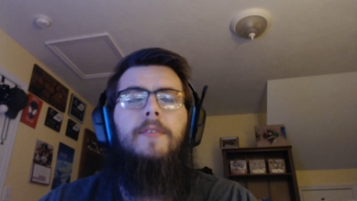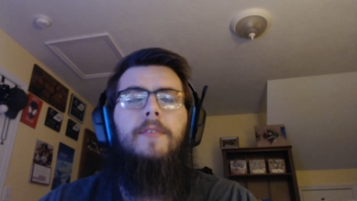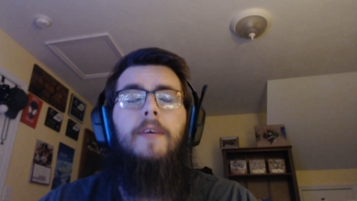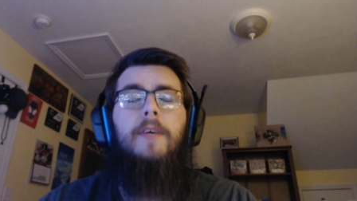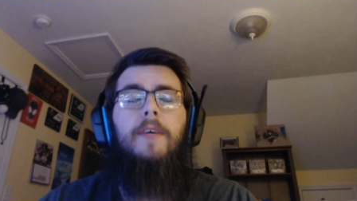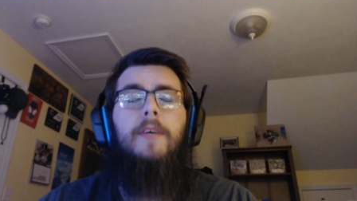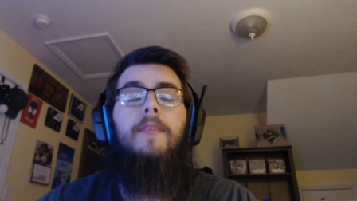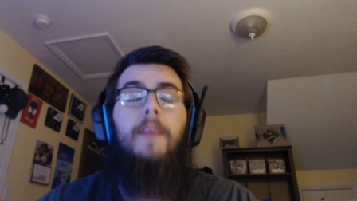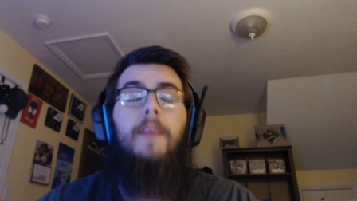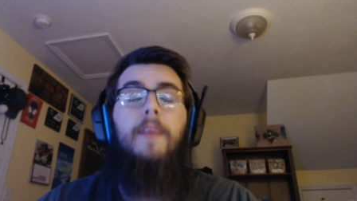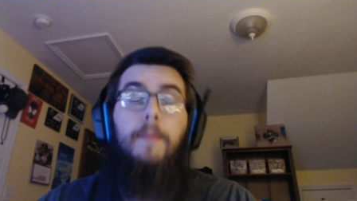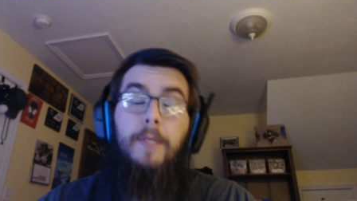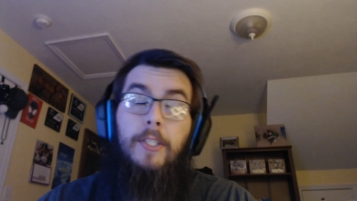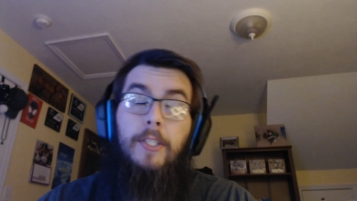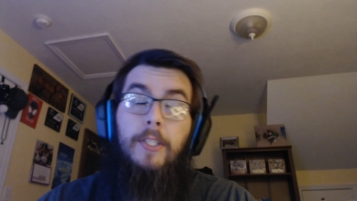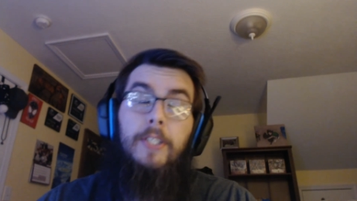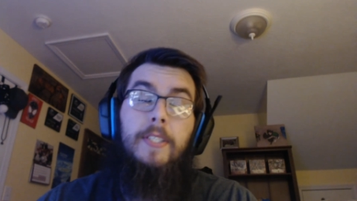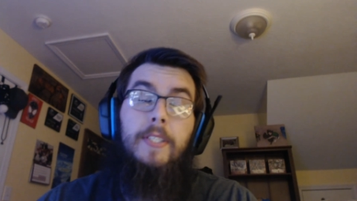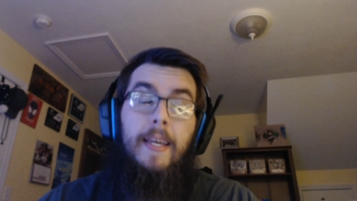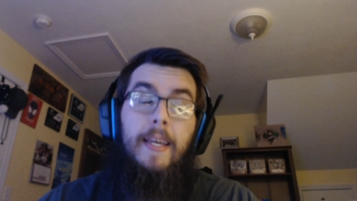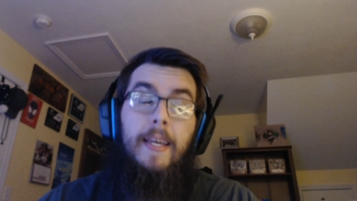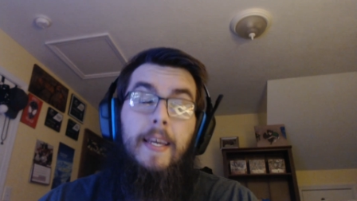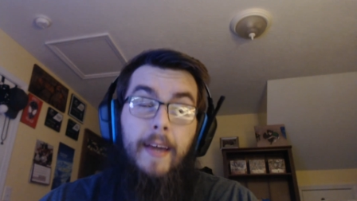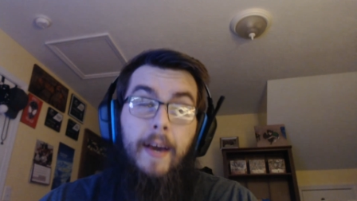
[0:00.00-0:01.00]
So let me
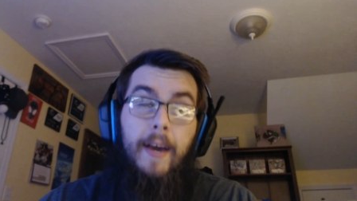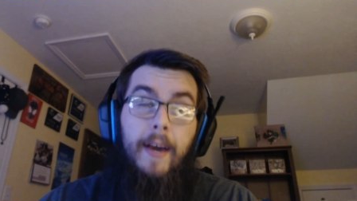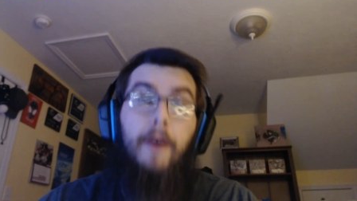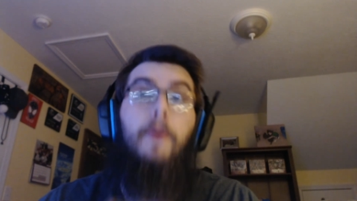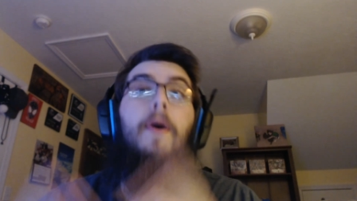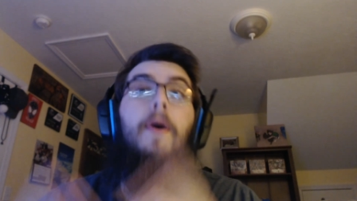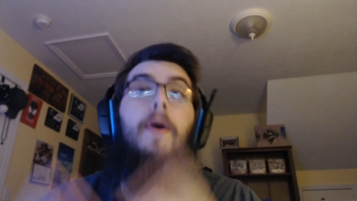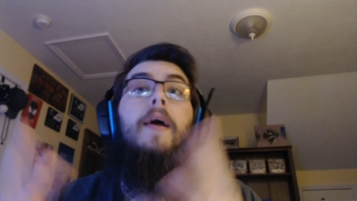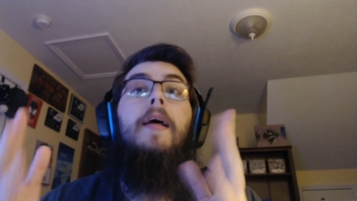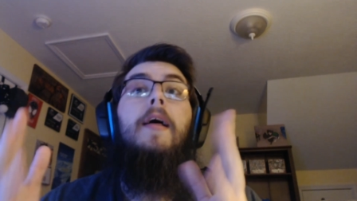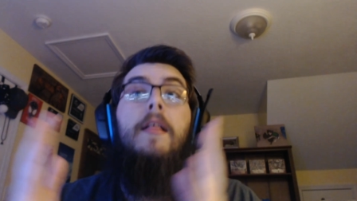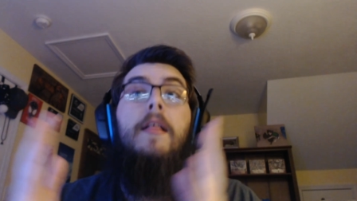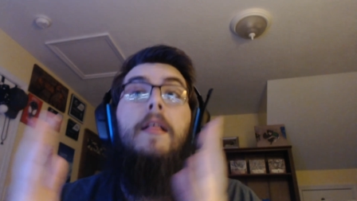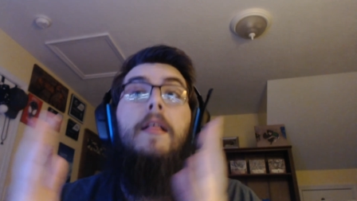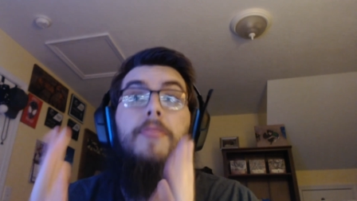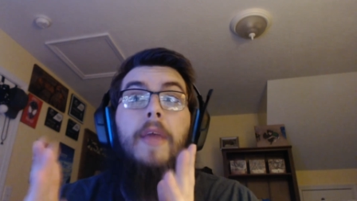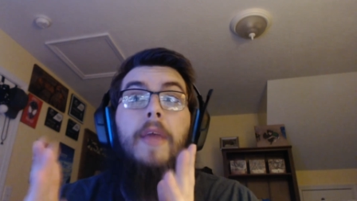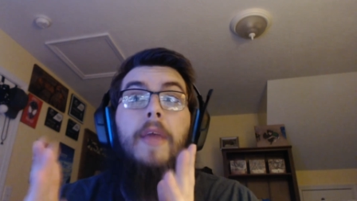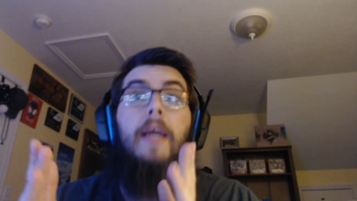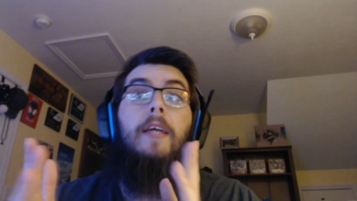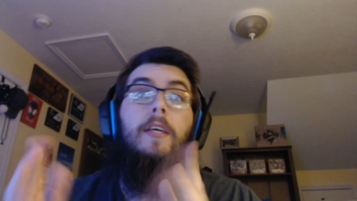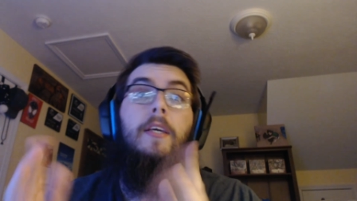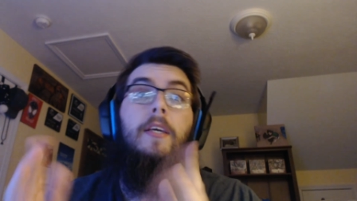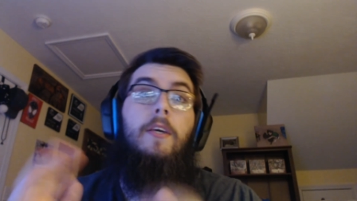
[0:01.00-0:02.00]
just say now,
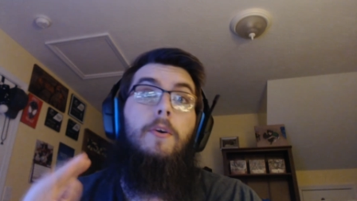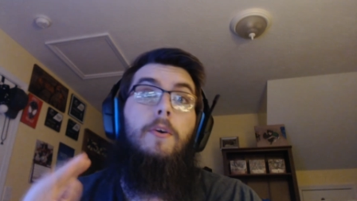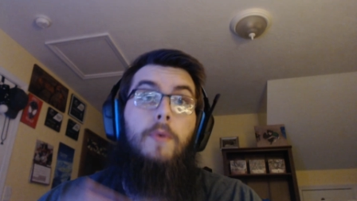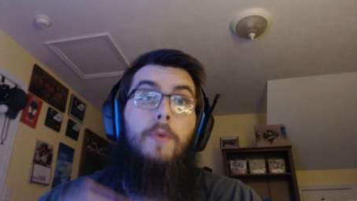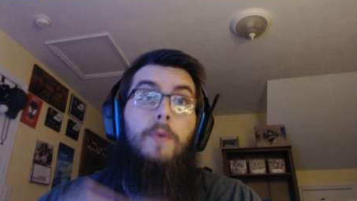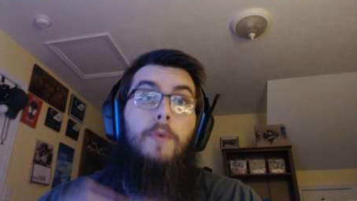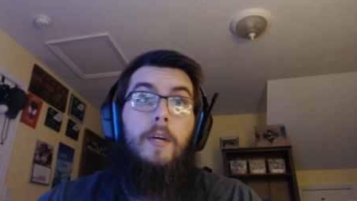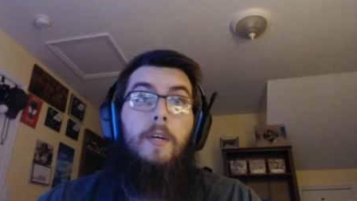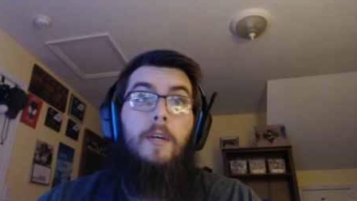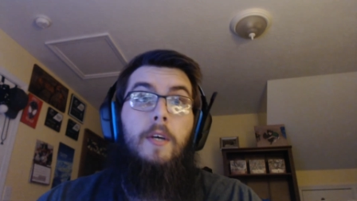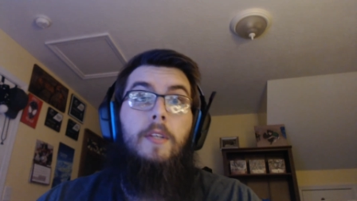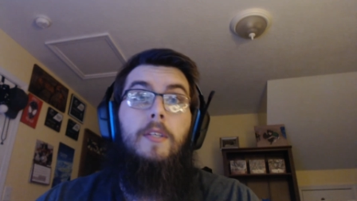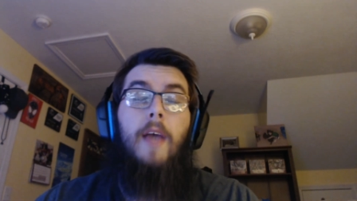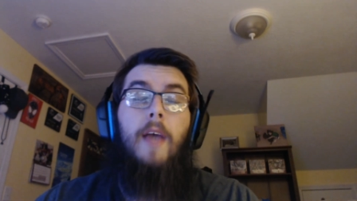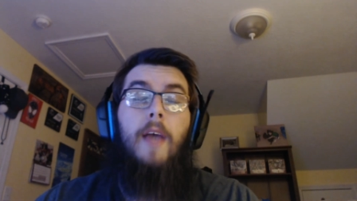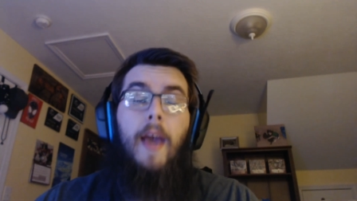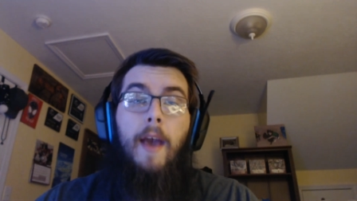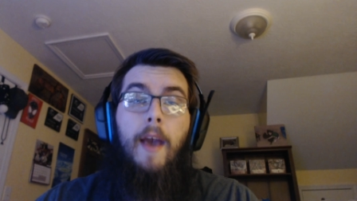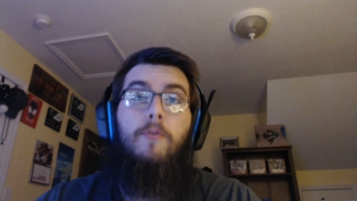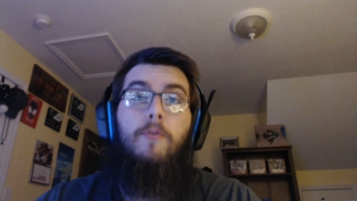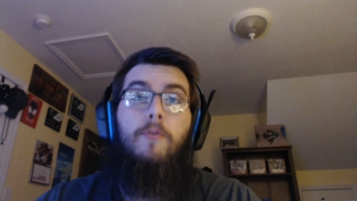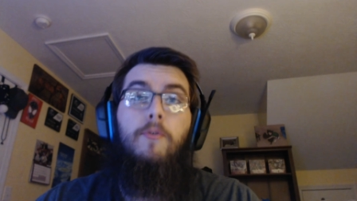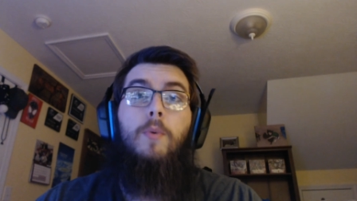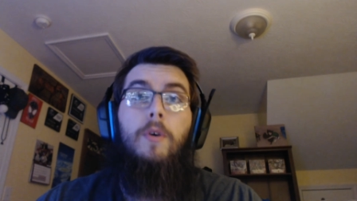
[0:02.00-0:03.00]
thank you to
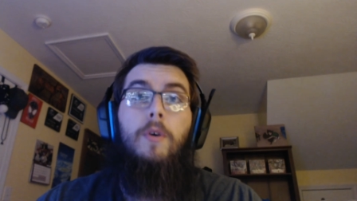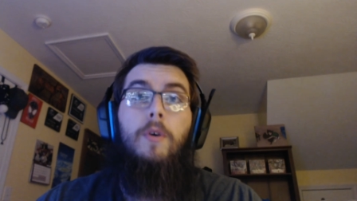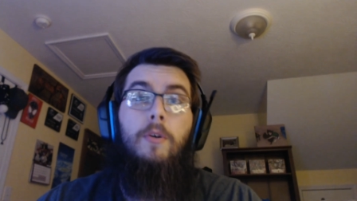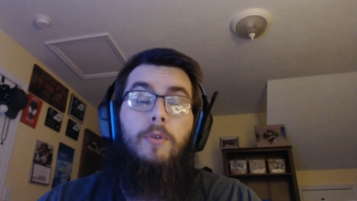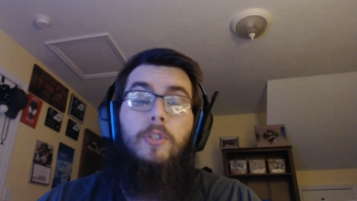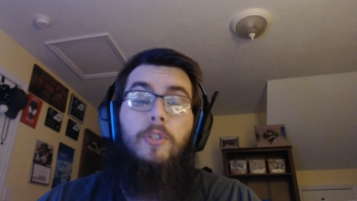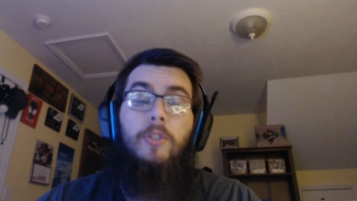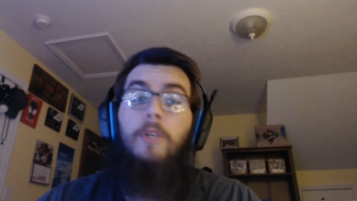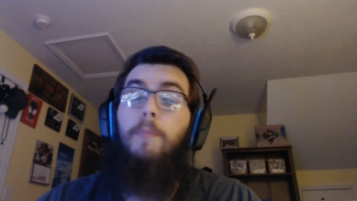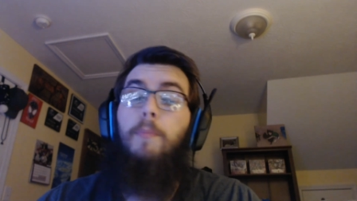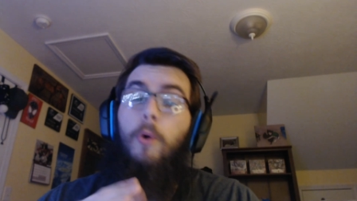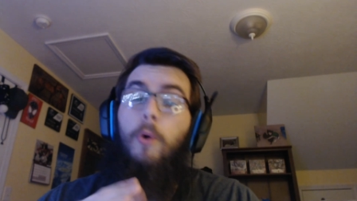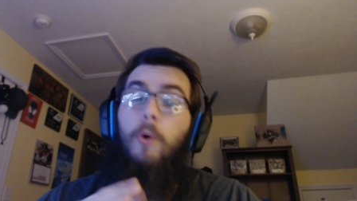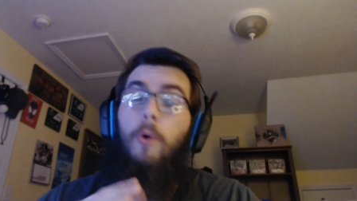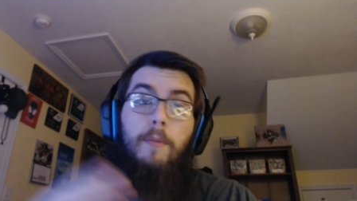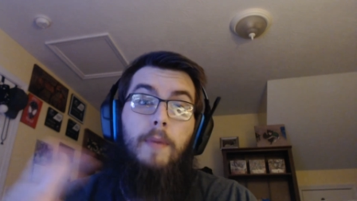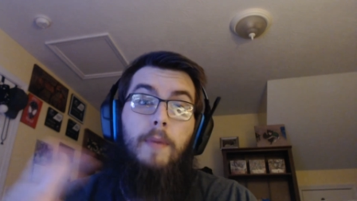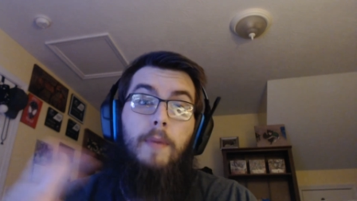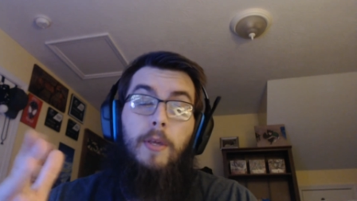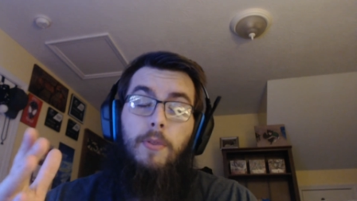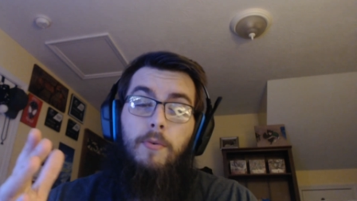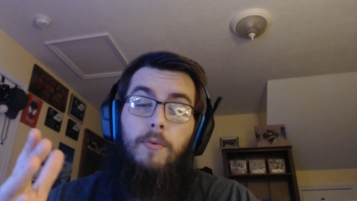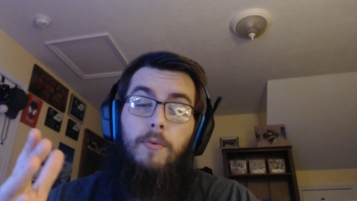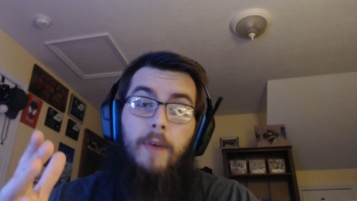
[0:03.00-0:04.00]
everyone who supported
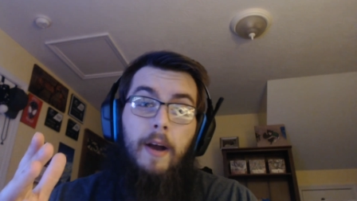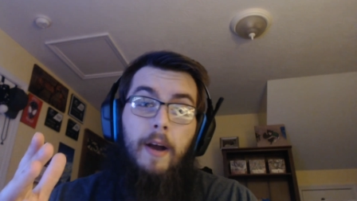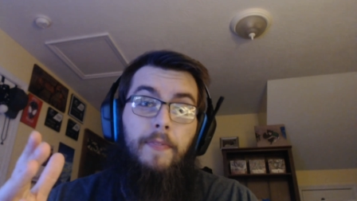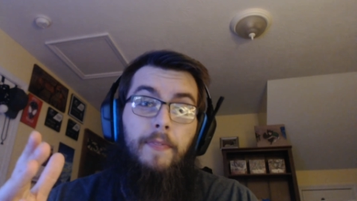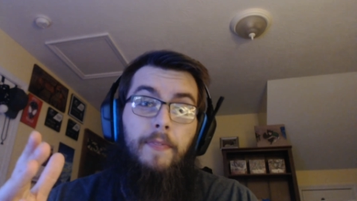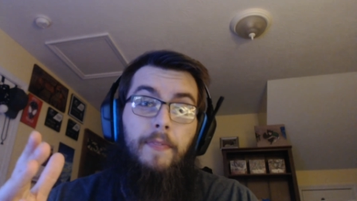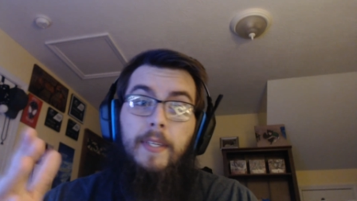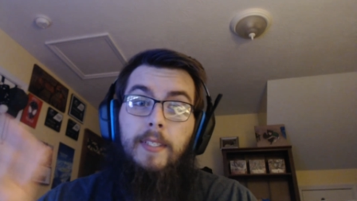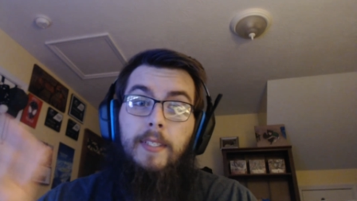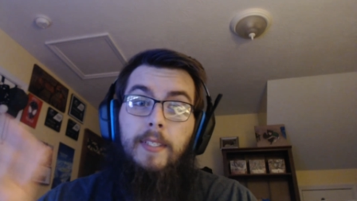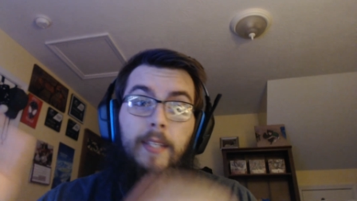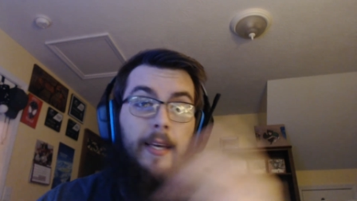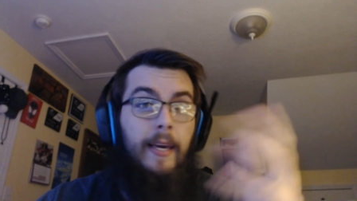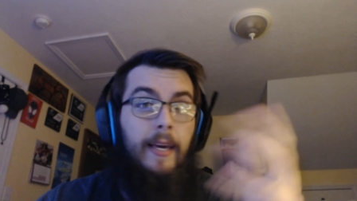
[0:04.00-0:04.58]
me throughout this.